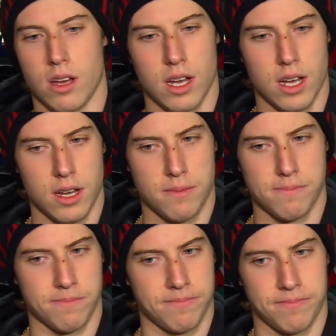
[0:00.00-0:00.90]

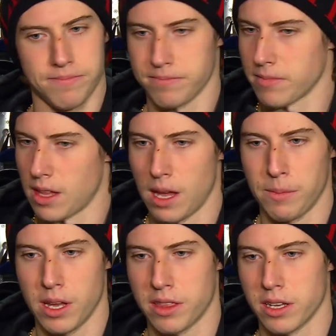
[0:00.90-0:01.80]

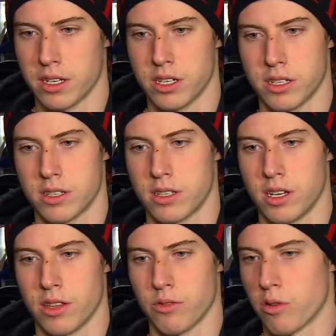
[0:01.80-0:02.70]
I think just
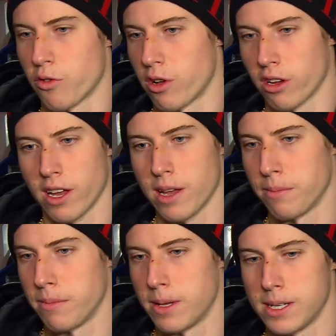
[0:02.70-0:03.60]
their overall game.
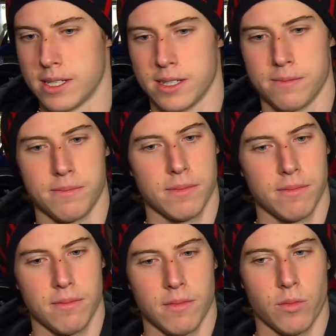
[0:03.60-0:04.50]

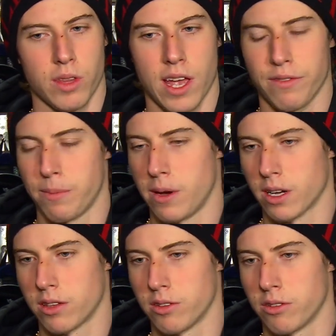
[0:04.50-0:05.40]
When they have the puck,
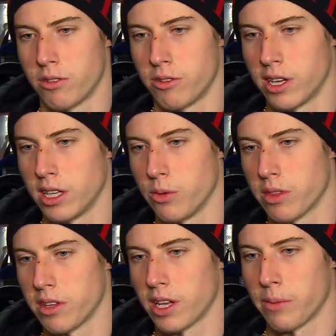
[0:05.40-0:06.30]
they're deadly
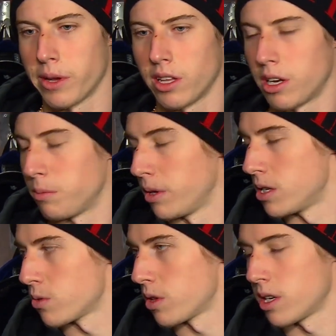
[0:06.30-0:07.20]
with it. They can make a lot of
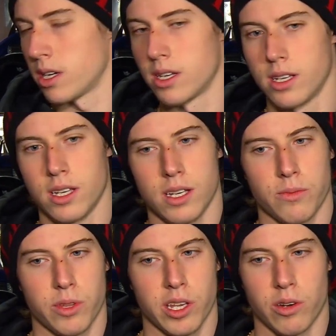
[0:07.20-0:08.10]
plays with it.
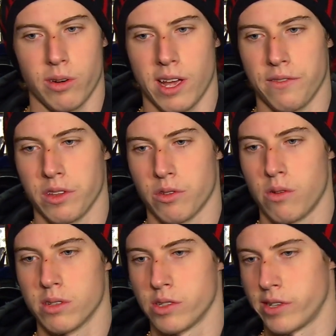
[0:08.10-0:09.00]
When they don't have it, they're
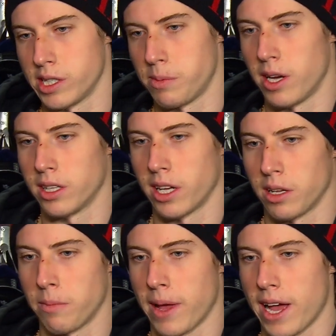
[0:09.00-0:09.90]
always in the right spot to get
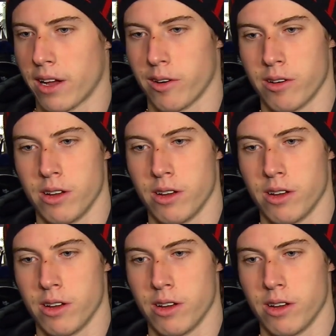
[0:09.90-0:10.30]
it back